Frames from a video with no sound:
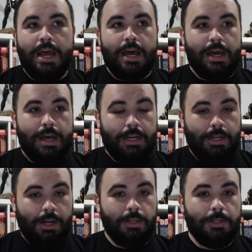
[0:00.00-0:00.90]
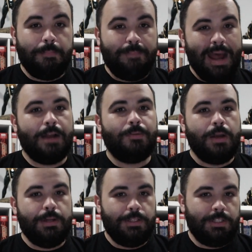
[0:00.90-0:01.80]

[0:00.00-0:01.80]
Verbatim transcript: uh, colored backgrounds